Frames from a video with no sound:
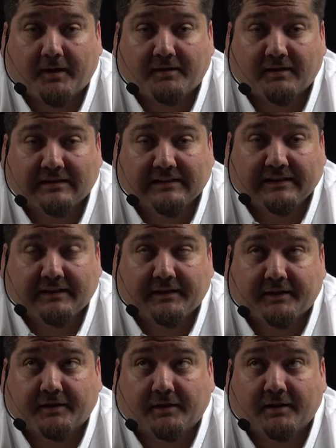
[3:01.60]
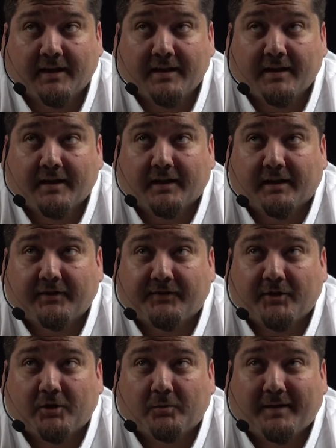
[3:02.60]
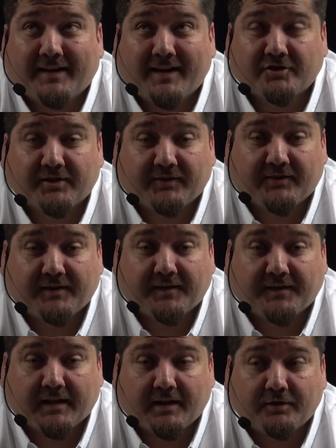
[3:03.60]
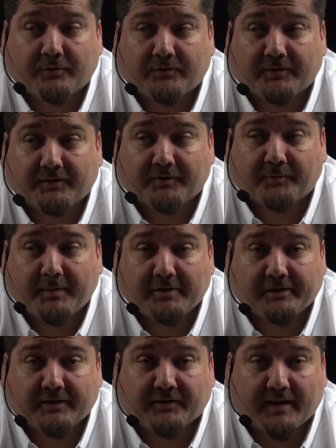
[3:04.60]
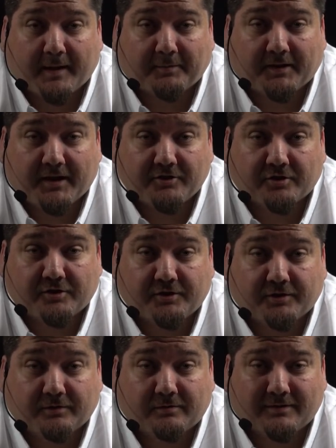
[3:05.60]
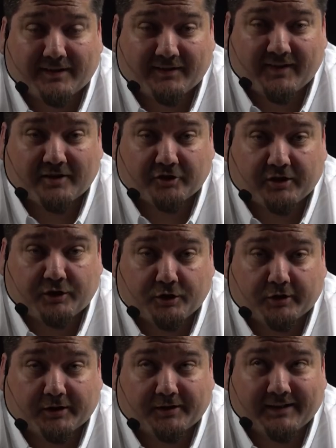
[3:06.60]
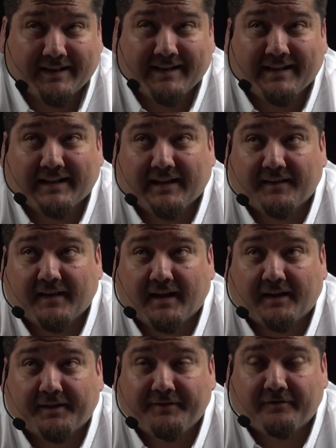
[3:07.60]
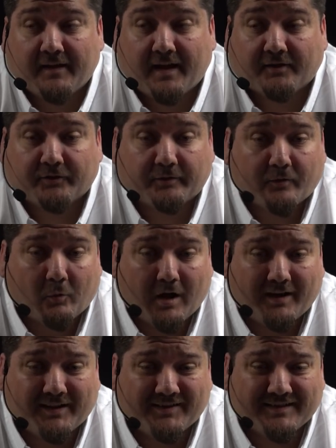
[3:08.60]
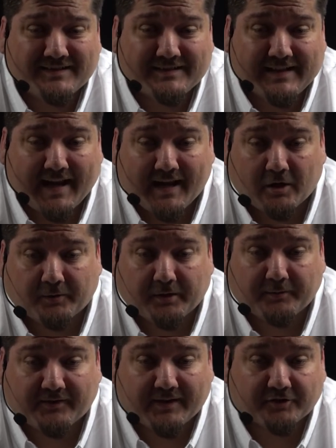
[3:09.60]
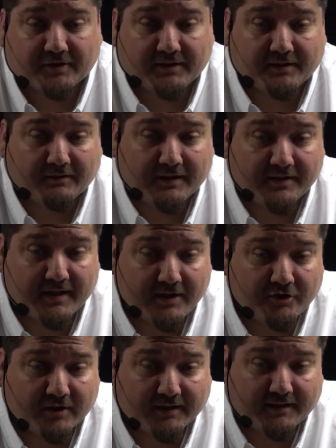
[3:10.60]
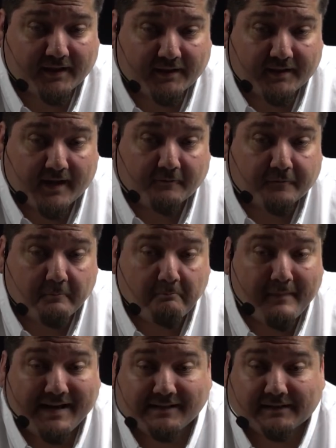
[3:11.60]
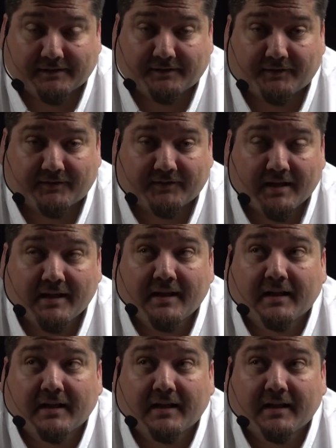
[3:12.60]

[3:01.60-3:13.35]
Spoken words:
ahead and glean here. And so we can actually see that the end user experience on application 2 is actually good. And that, in fact, server Y isn't down. It was actually intentionally taken down for maintenance.